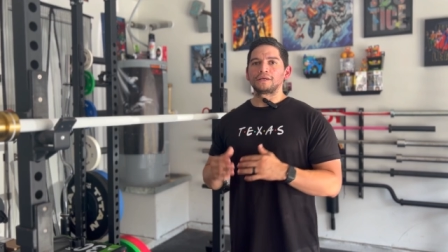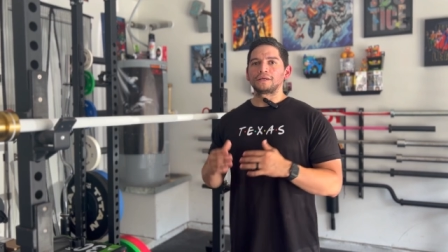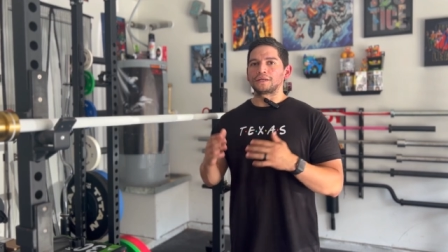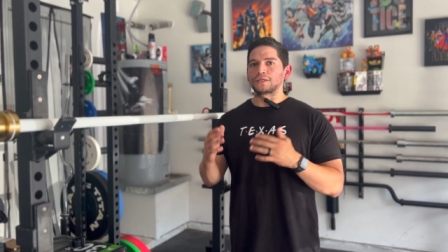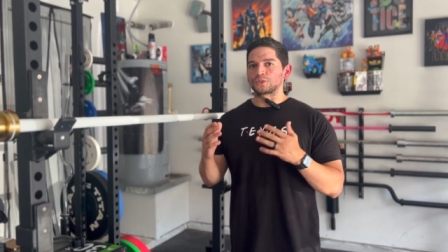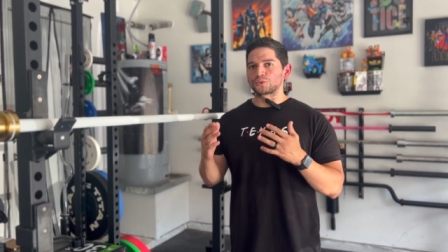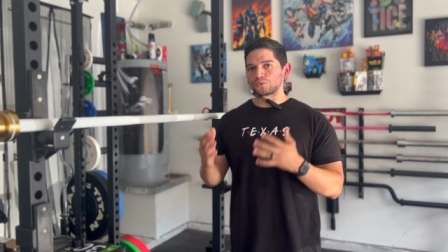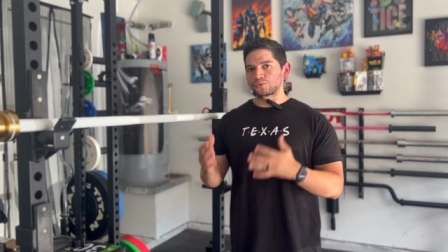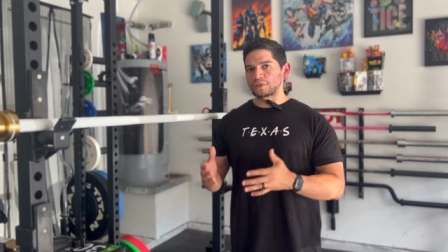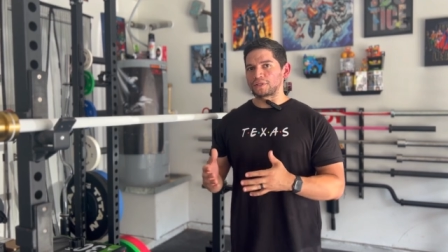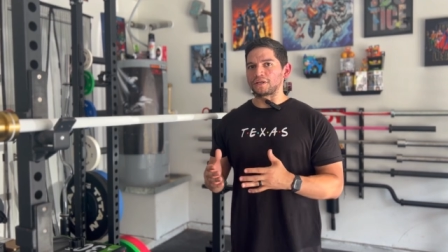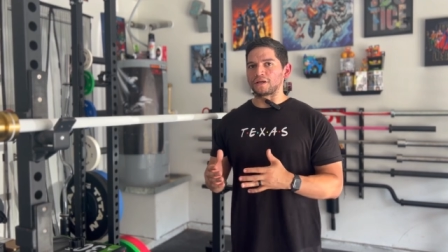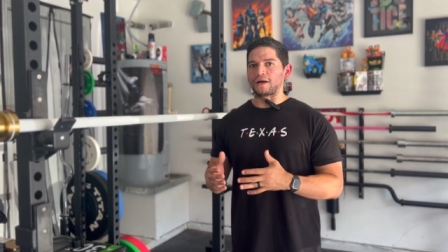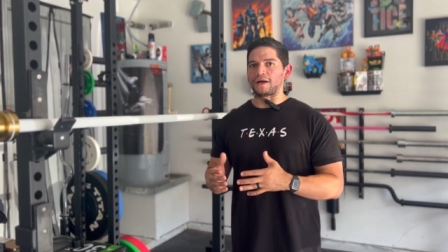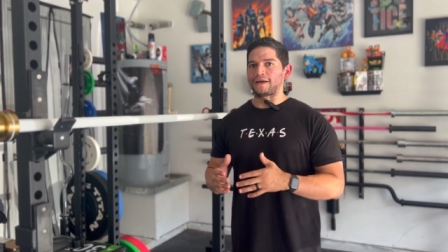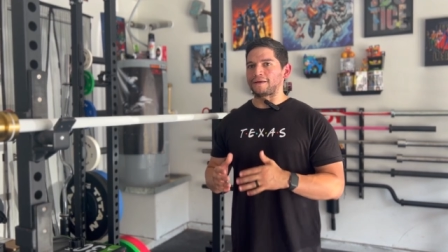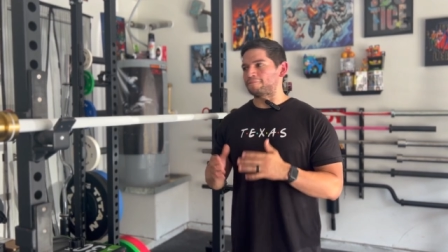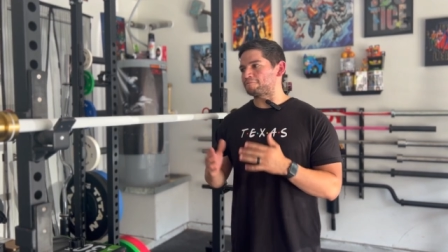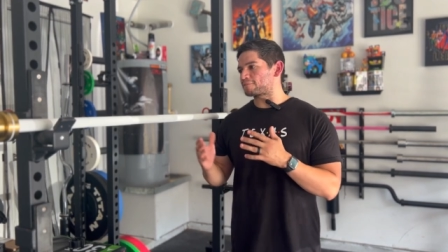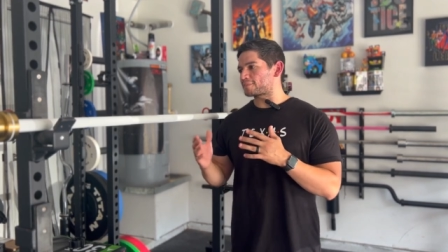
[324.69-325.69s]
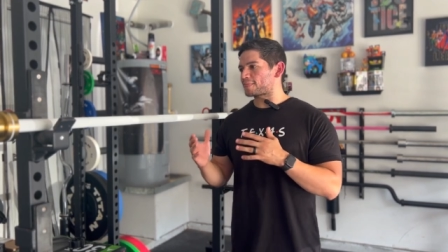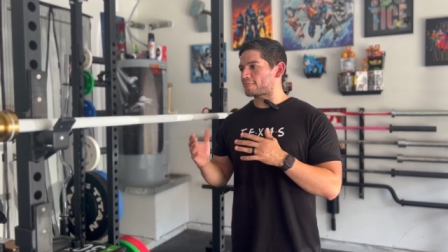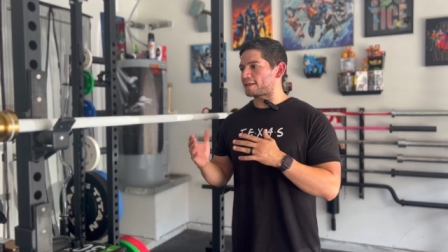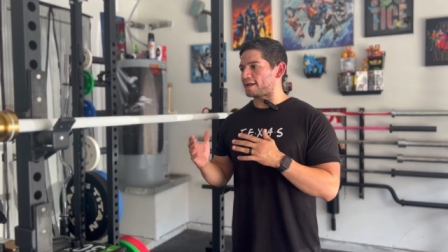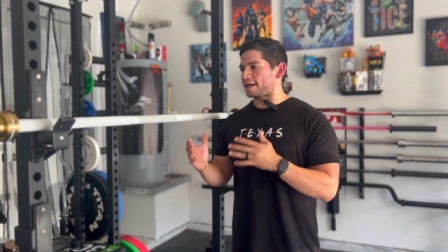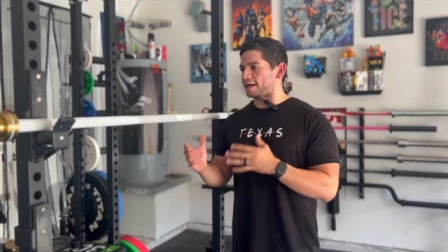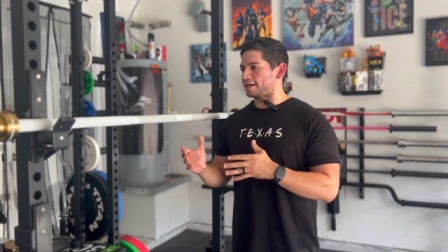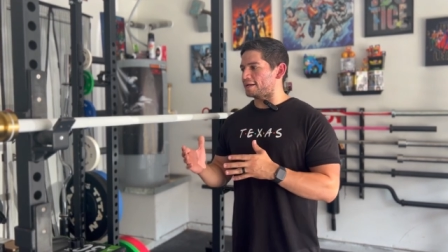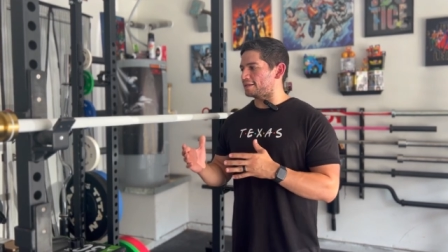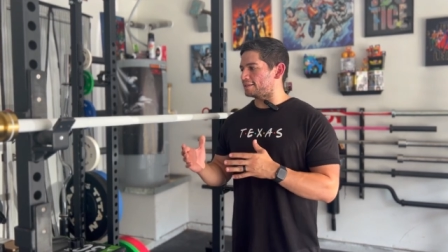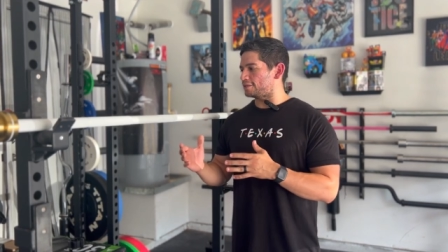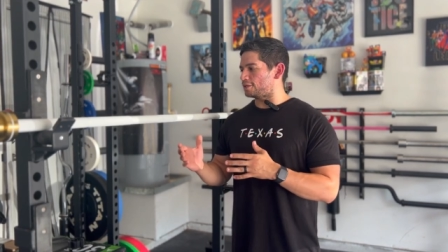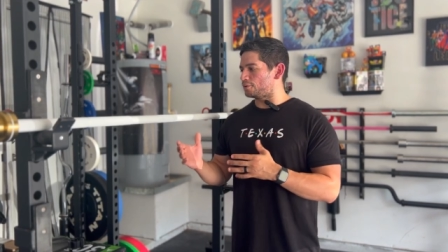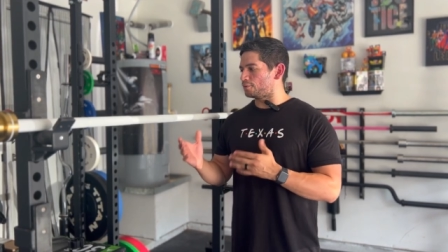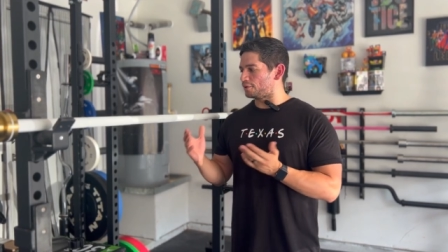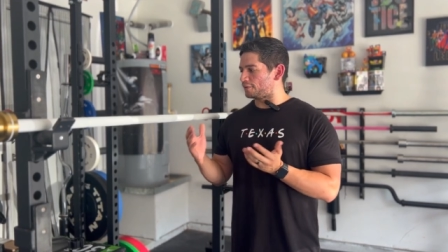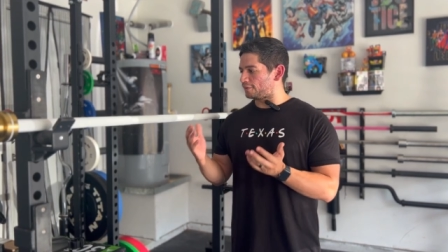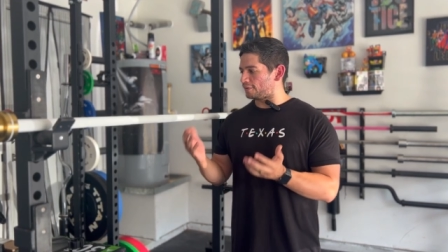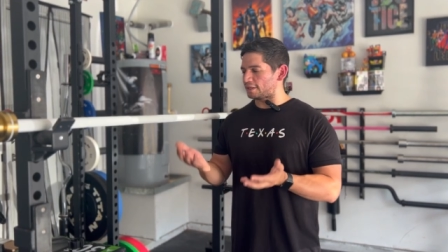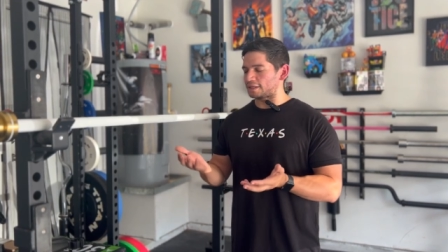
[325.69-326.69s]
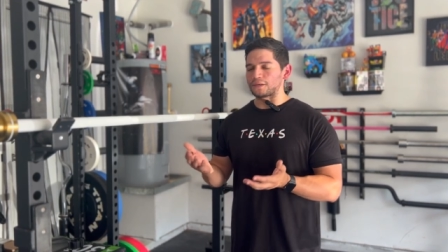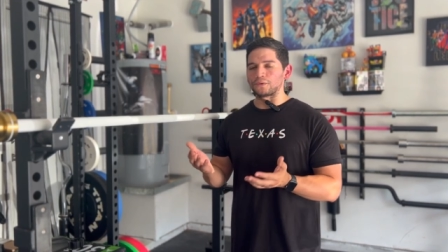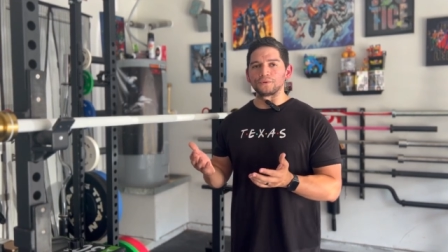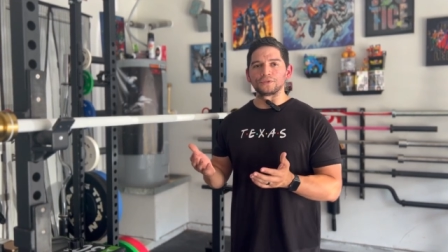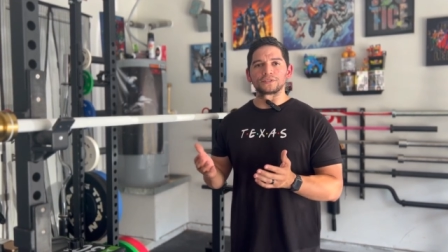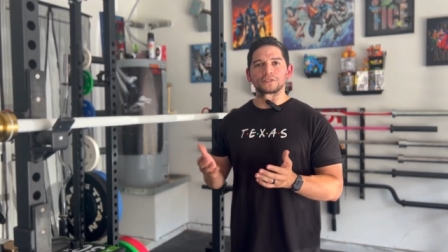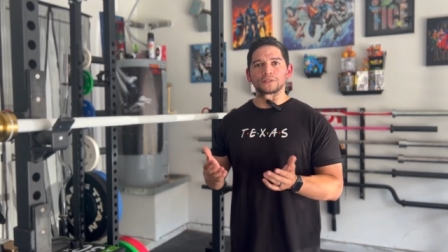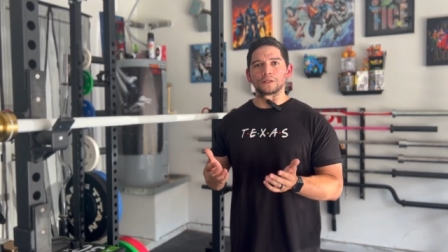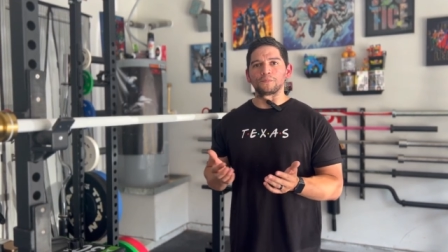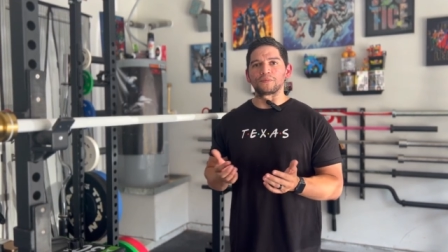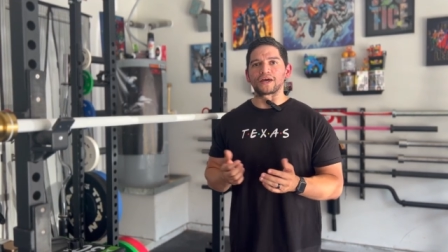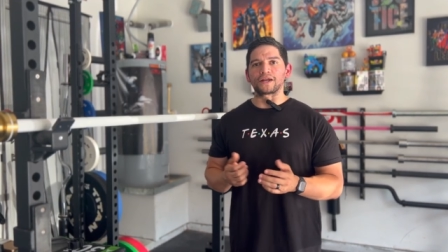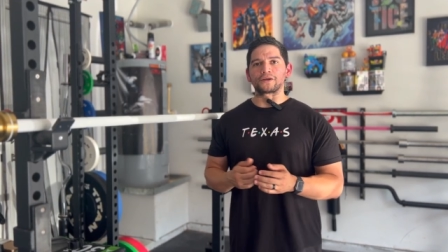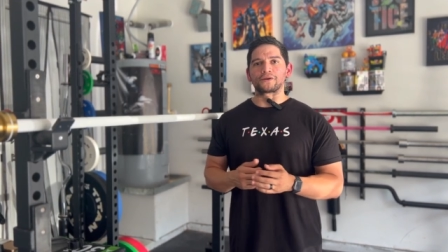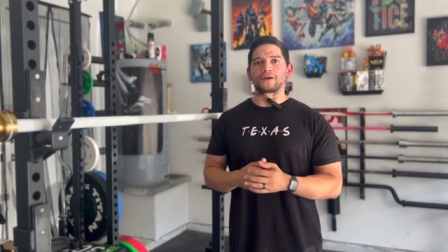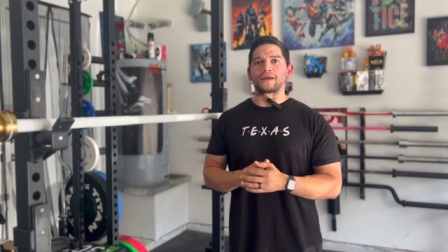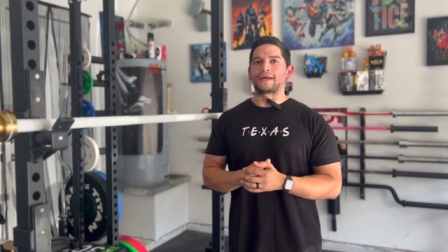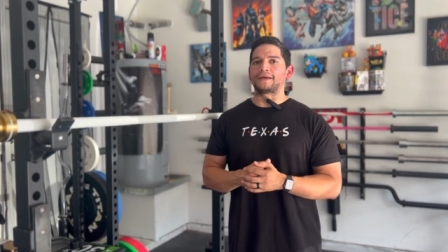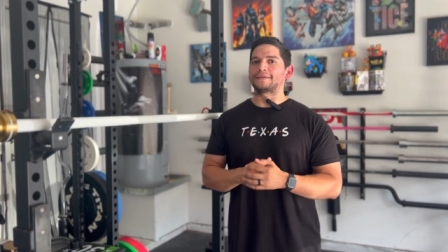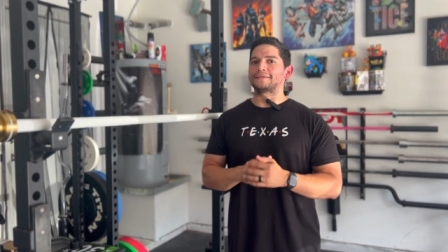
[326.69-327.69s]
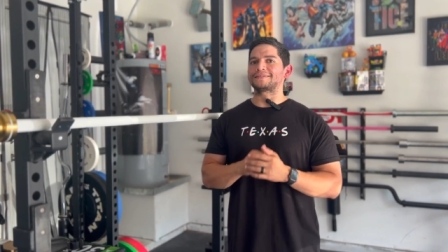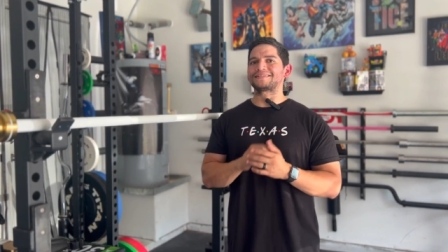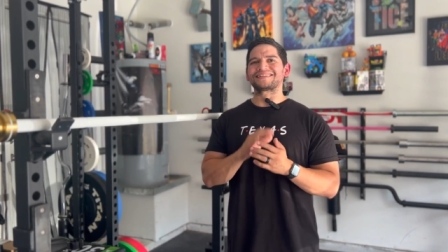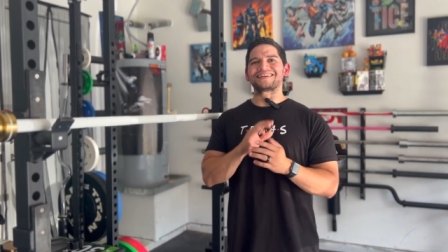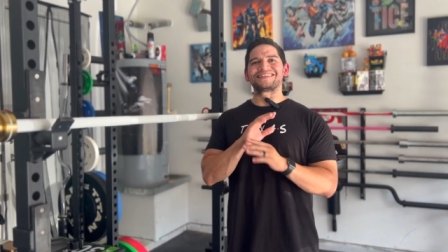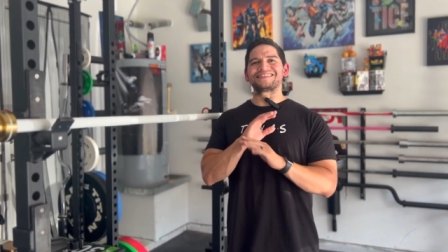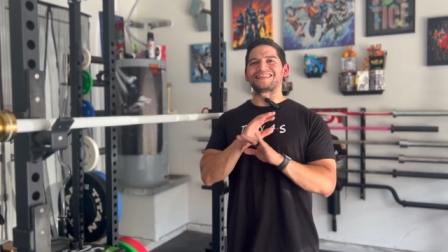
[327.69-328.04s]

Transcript: it's really hot and you would think it would slip out of your hands.